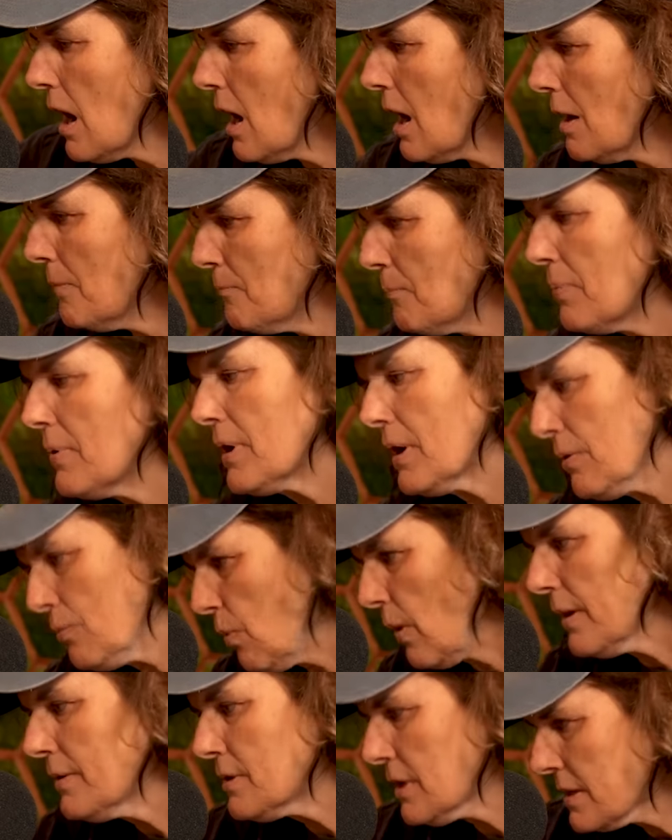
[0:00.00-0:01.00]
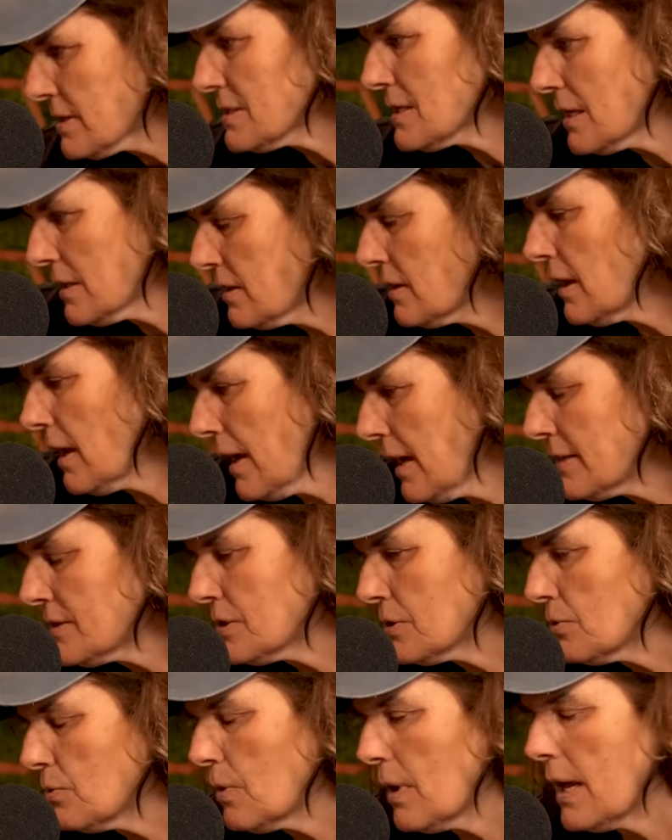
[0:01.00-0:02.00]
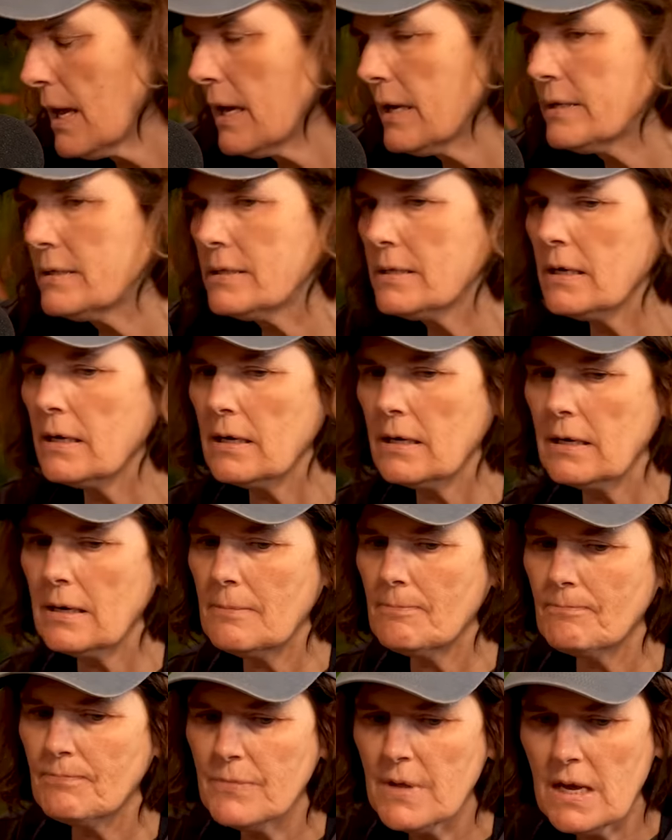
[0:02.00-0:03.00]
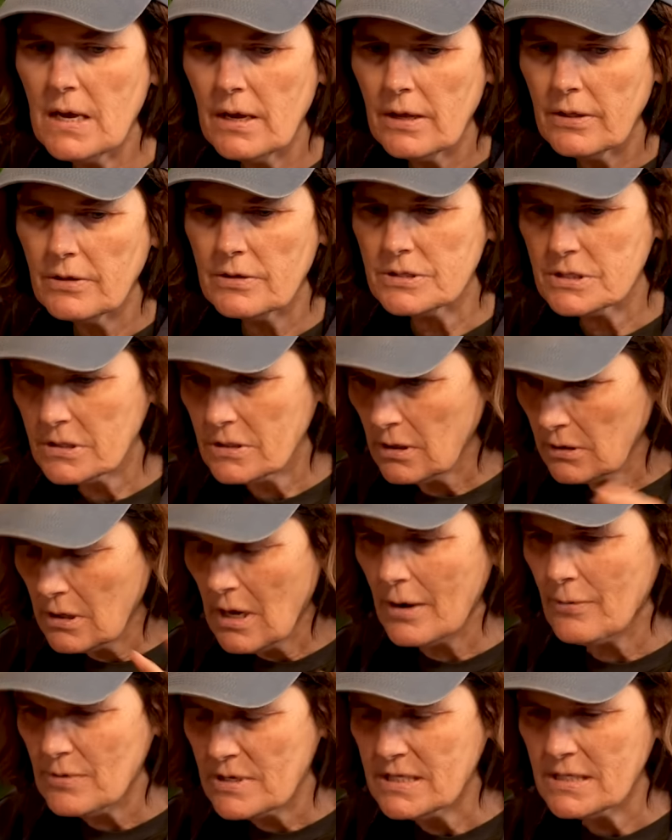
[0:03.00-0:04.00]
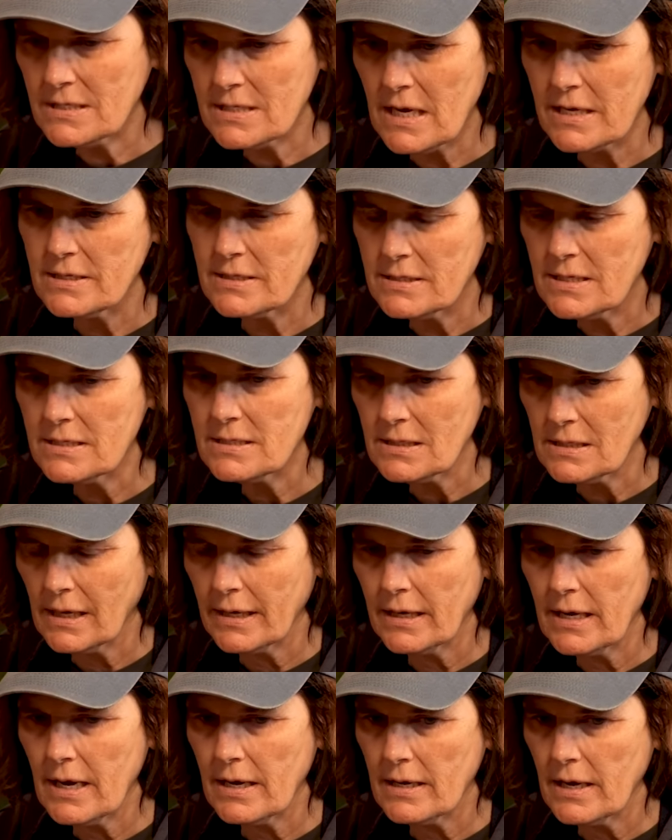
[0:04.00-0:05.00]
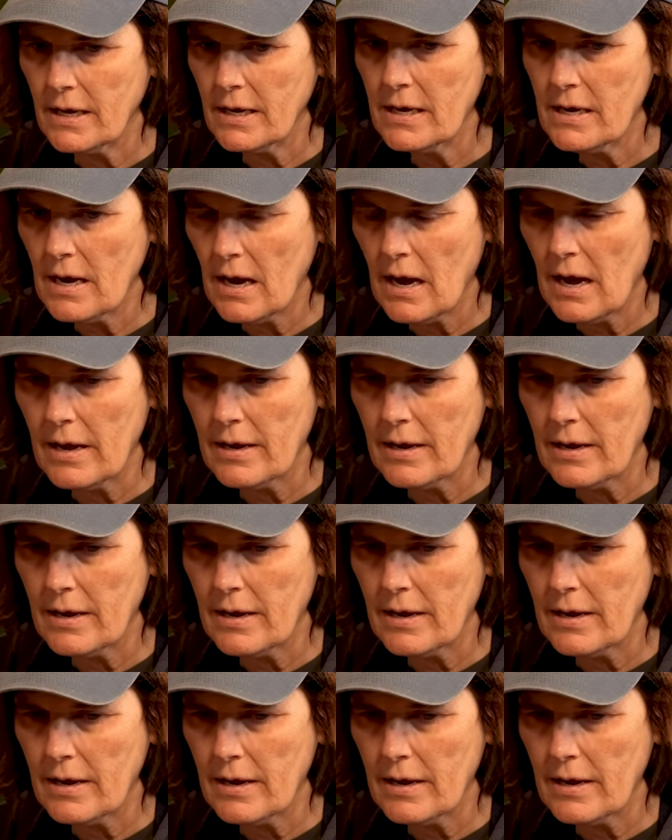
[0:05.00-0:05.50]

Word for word: um, but I went because I had to, and um, there's a lot of reasons I dislike AA.